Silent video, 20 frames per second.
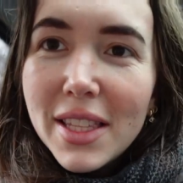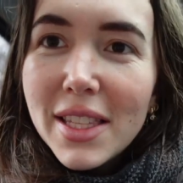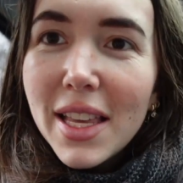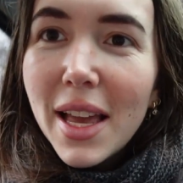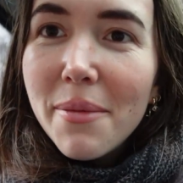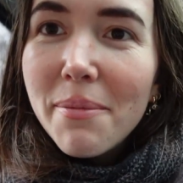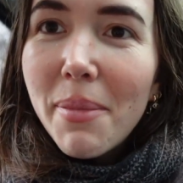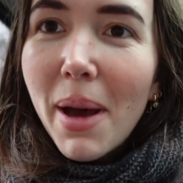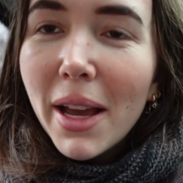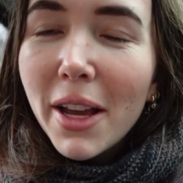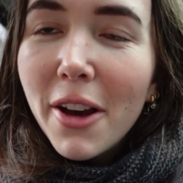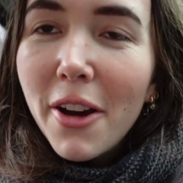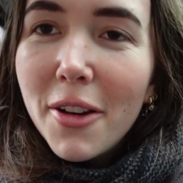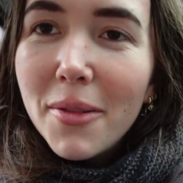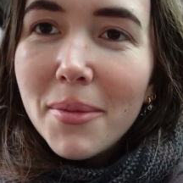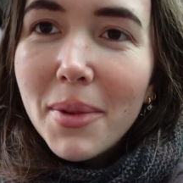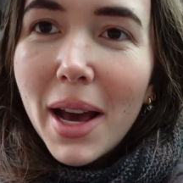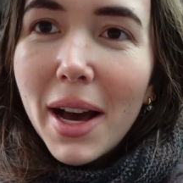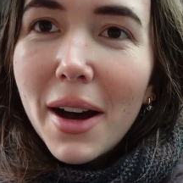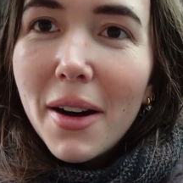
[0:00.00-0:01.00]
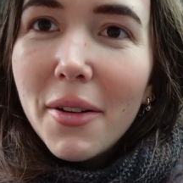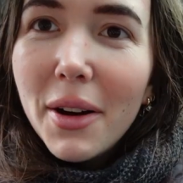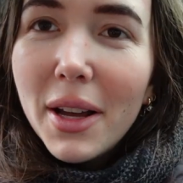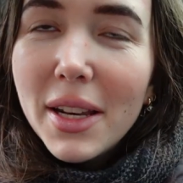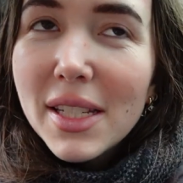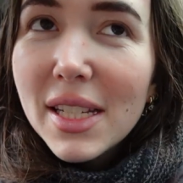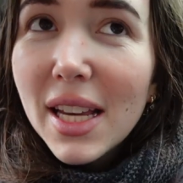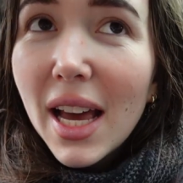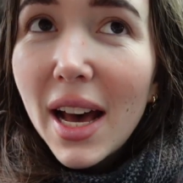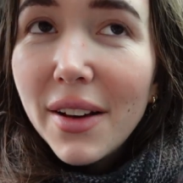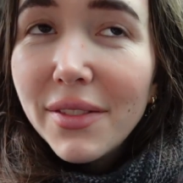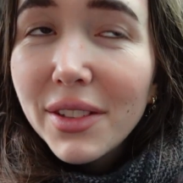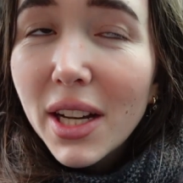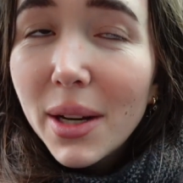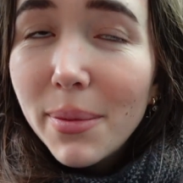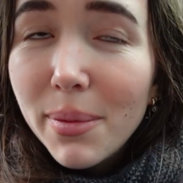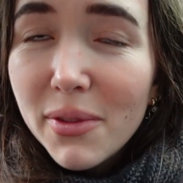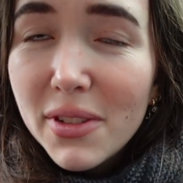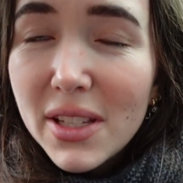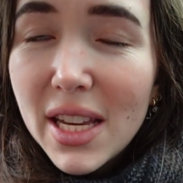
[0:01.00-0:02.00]
to head back home now and have a
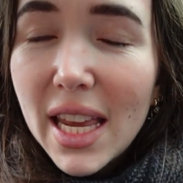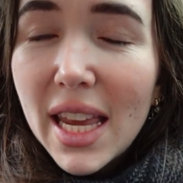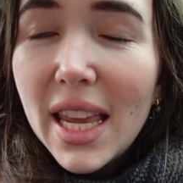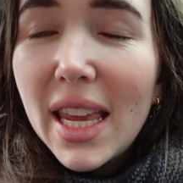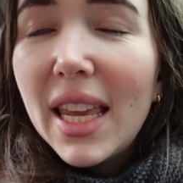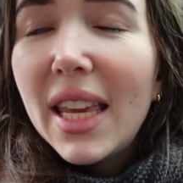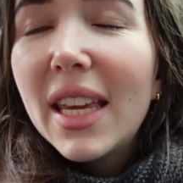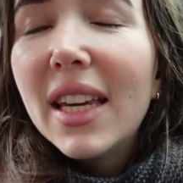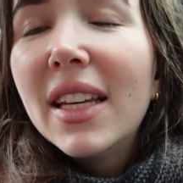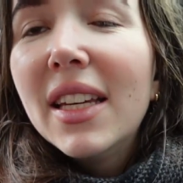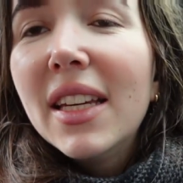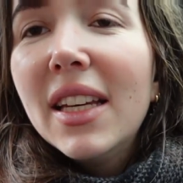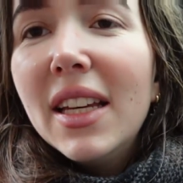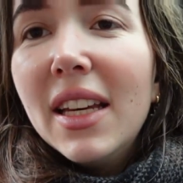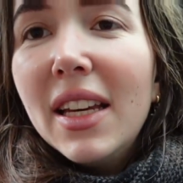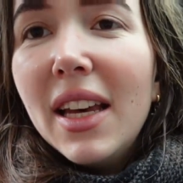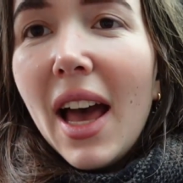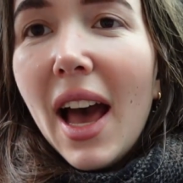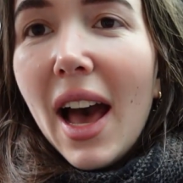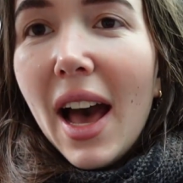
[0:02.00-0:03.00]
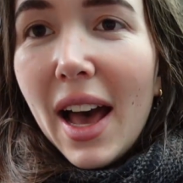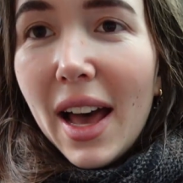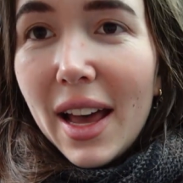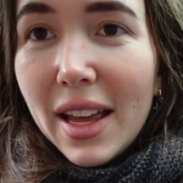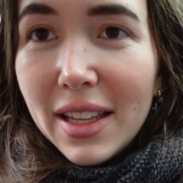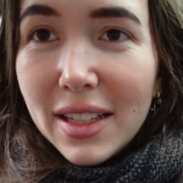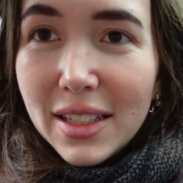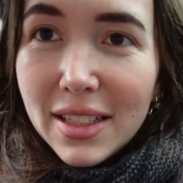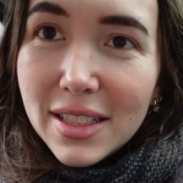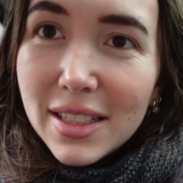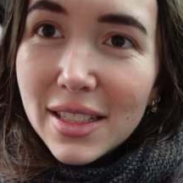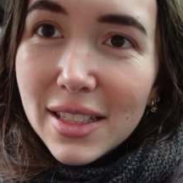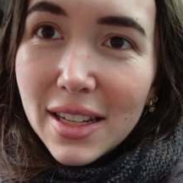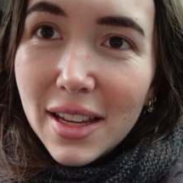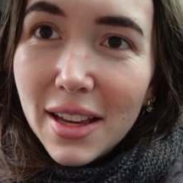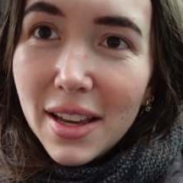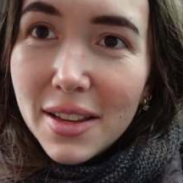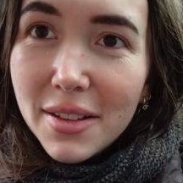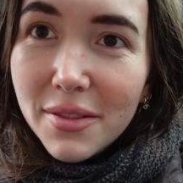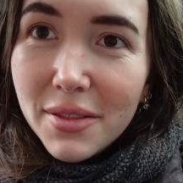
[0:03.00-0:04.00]
cup of tea and
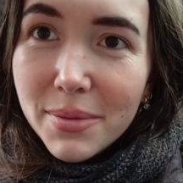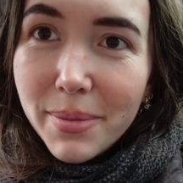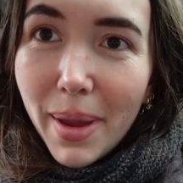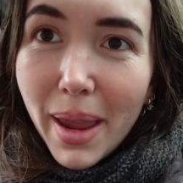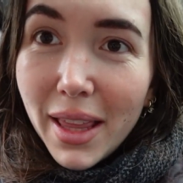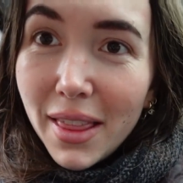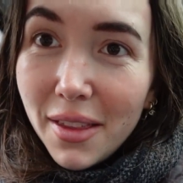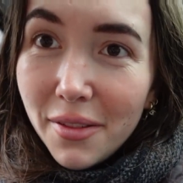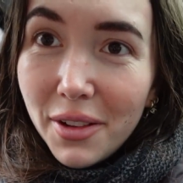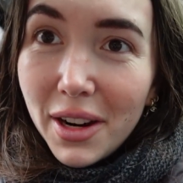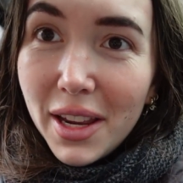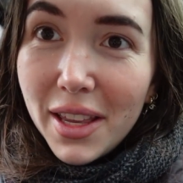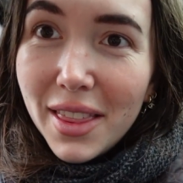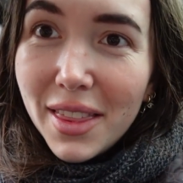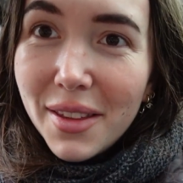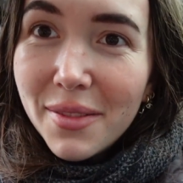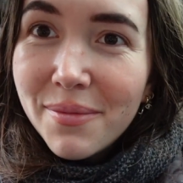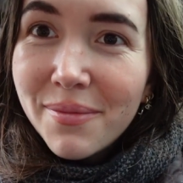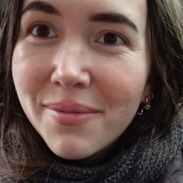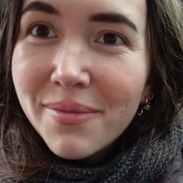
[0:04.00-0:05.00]
make the wreath.